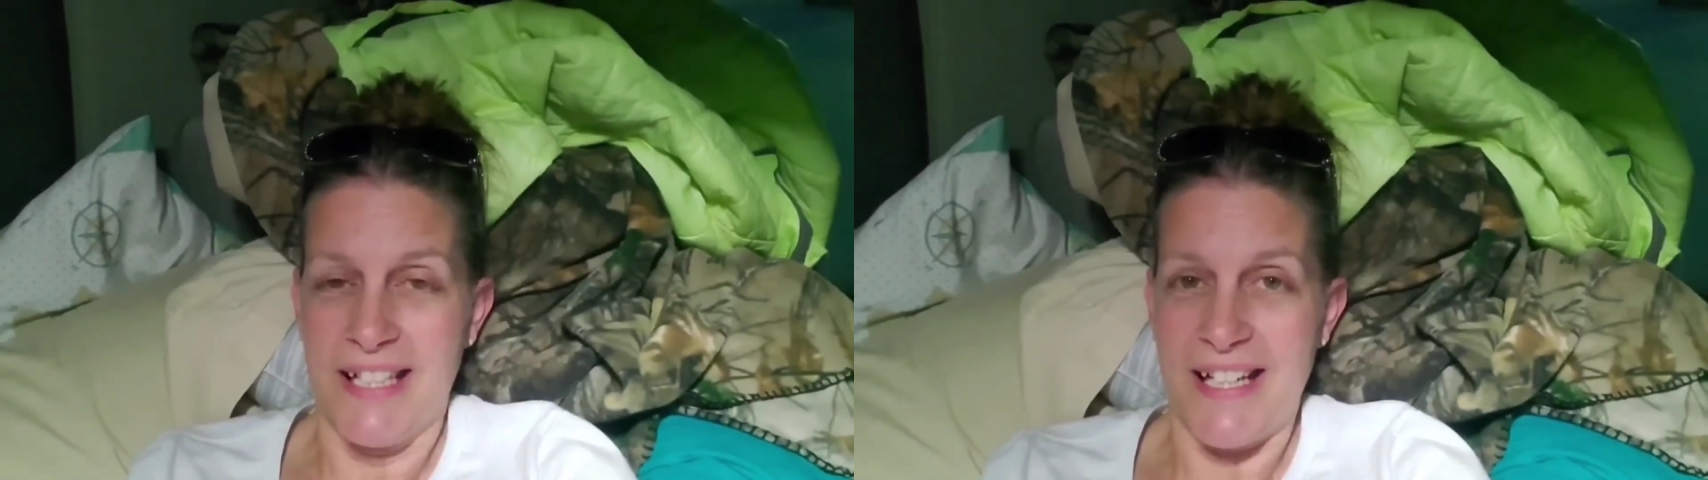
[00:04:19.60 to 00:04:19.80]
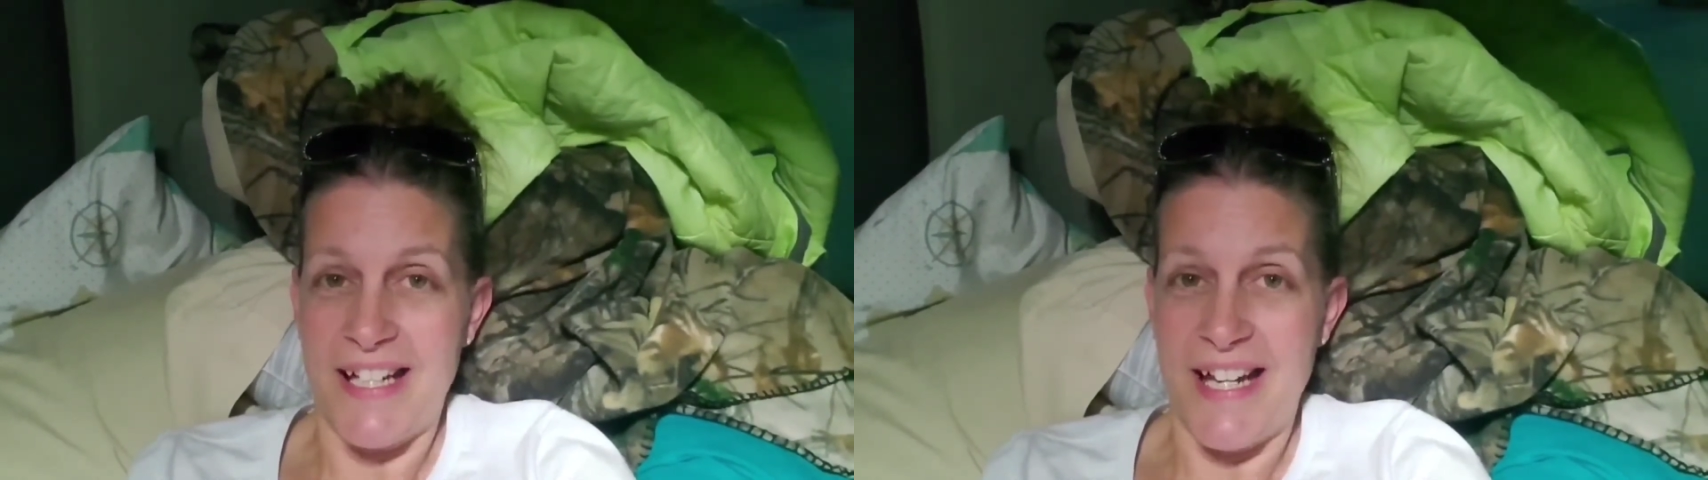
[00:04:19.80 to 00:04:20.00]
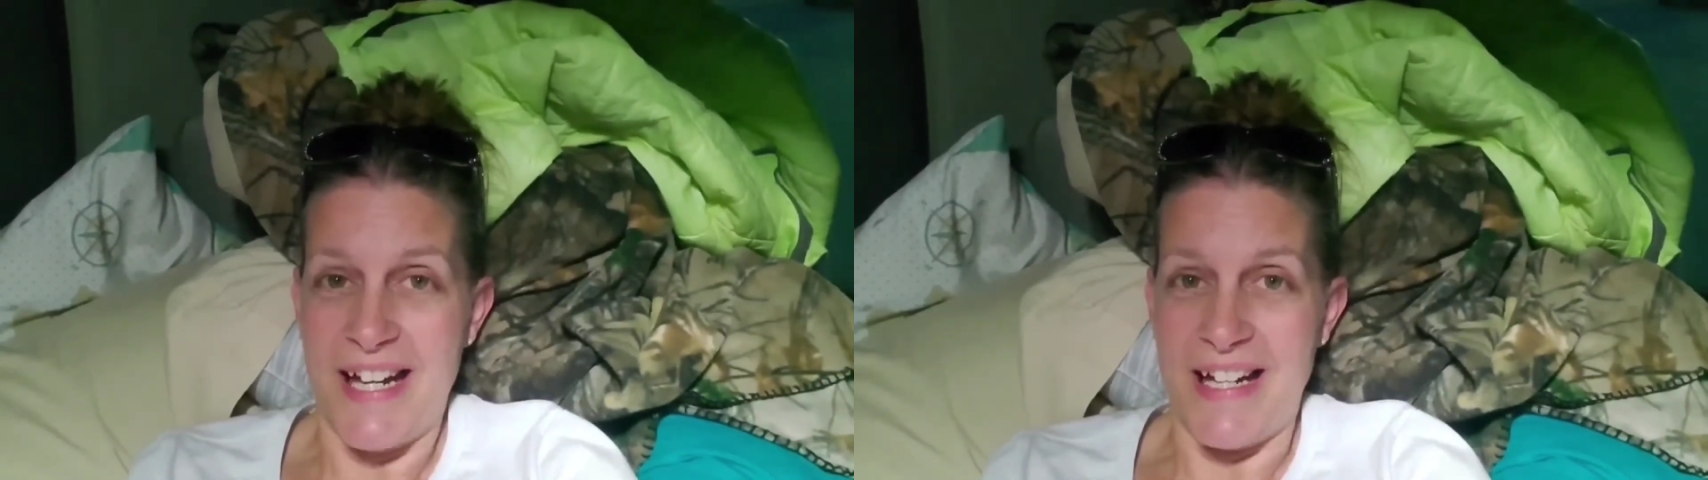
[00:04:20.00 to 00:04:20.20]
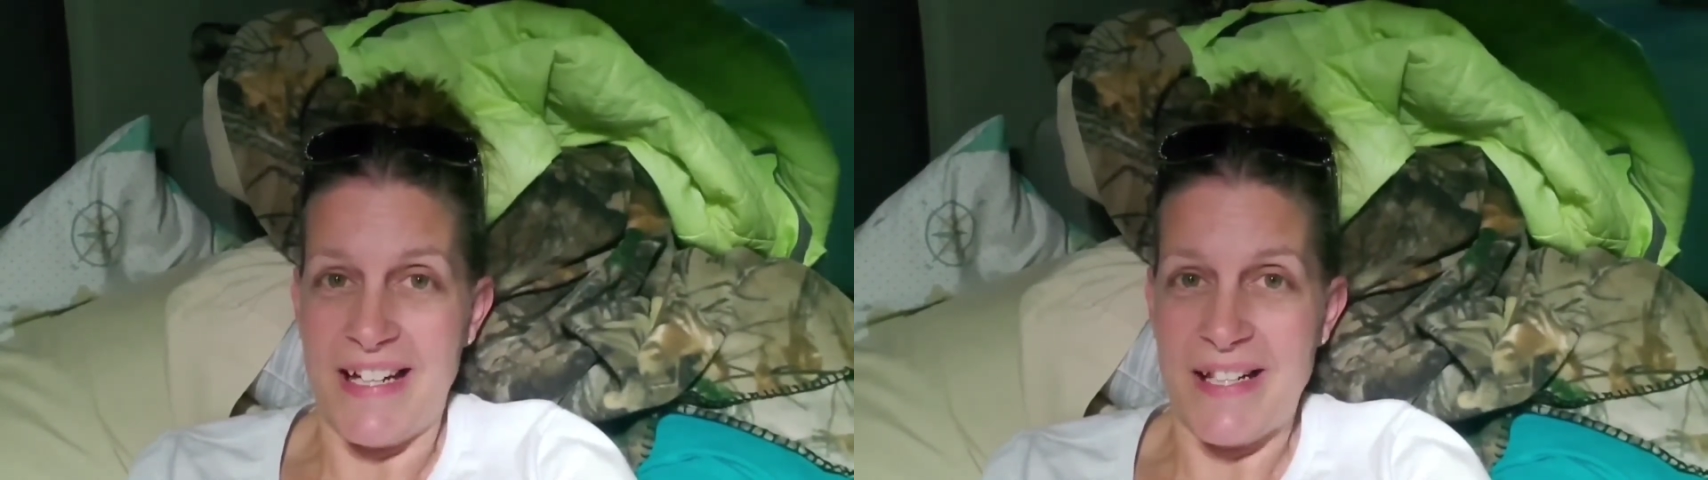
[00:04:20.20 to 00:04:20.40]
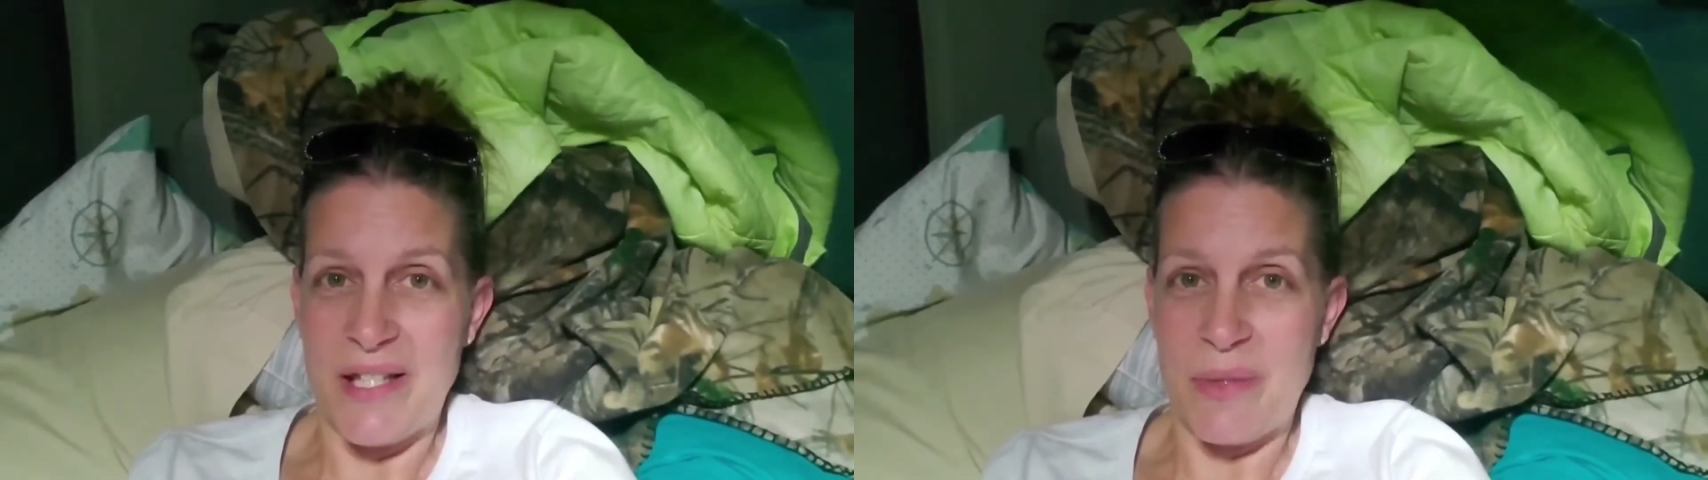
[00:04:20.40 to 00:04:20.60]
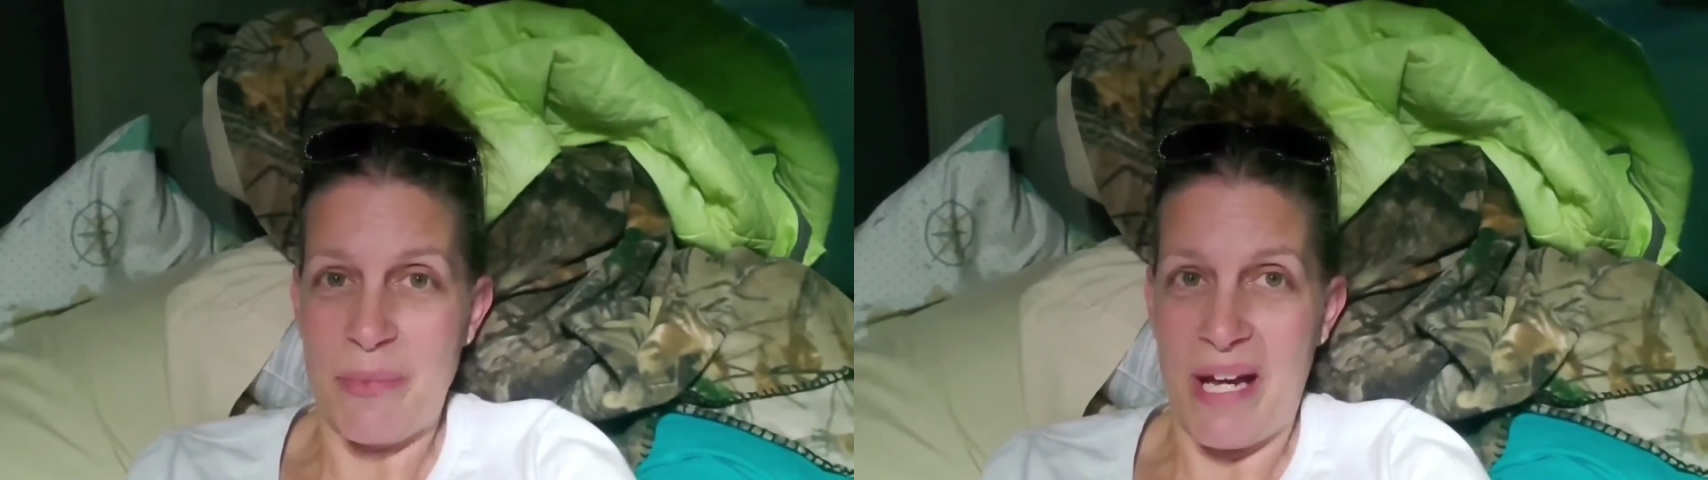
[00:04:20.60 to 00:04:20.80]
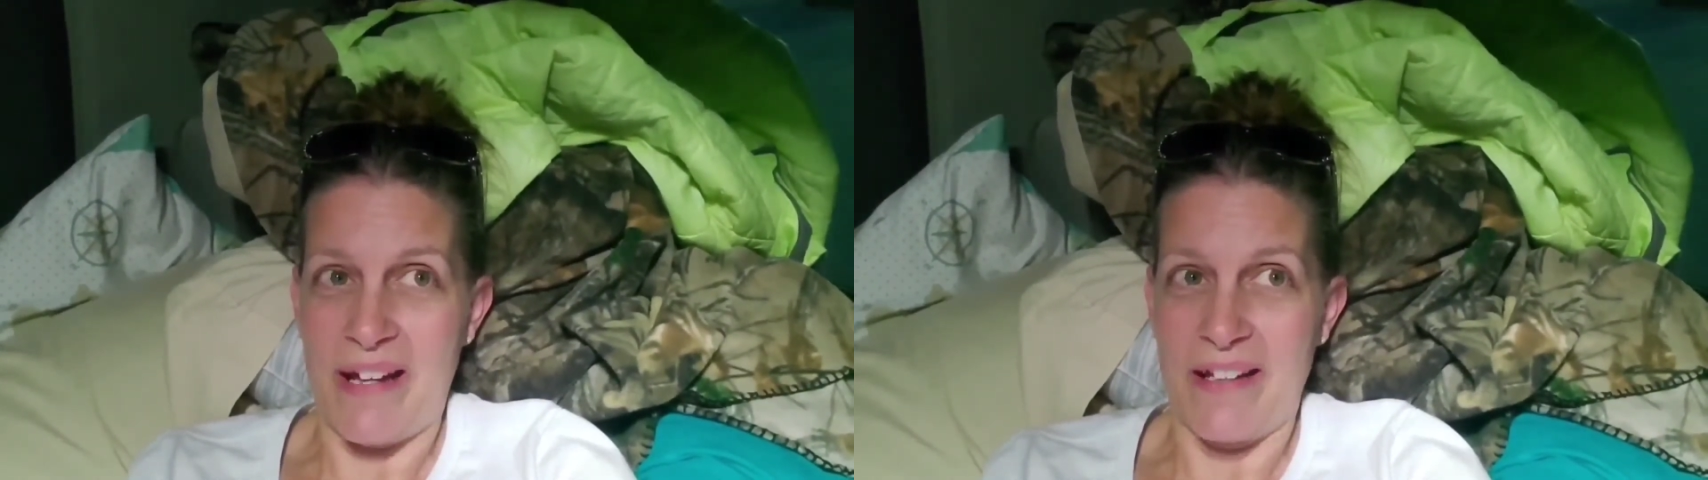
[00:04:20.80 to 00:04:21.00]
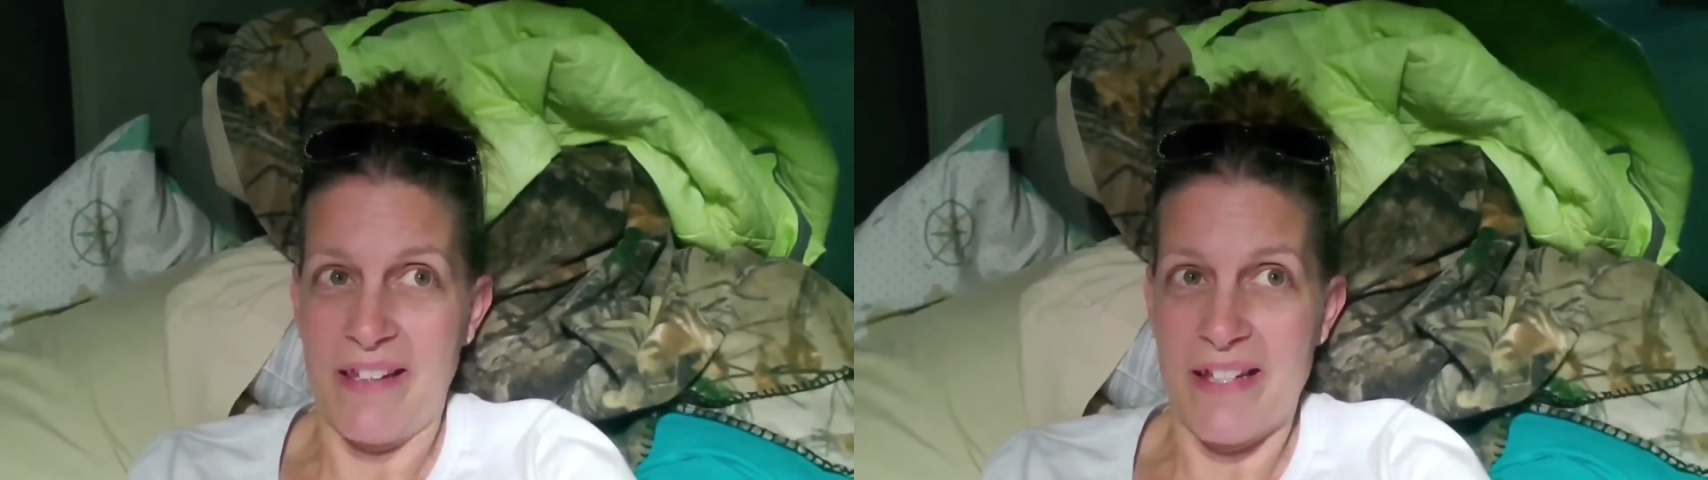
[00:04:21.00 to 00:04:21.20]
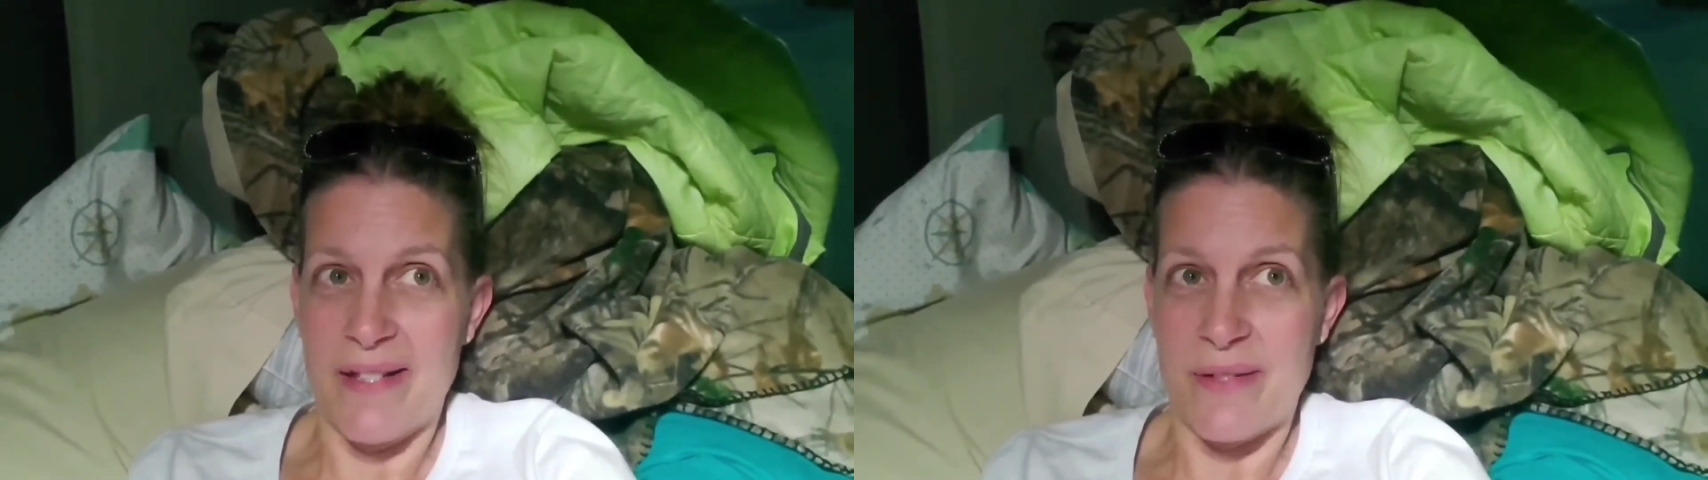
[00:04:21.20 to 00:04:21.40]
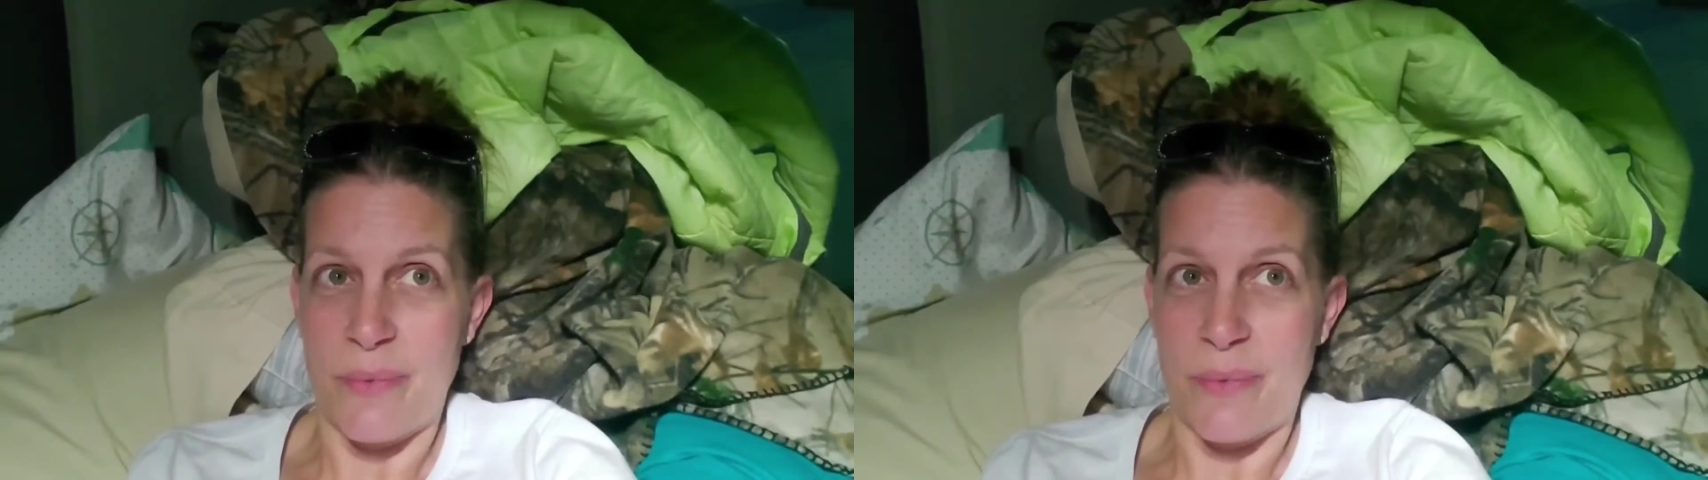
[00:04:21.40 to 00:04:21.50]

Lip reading: yeah, it's made this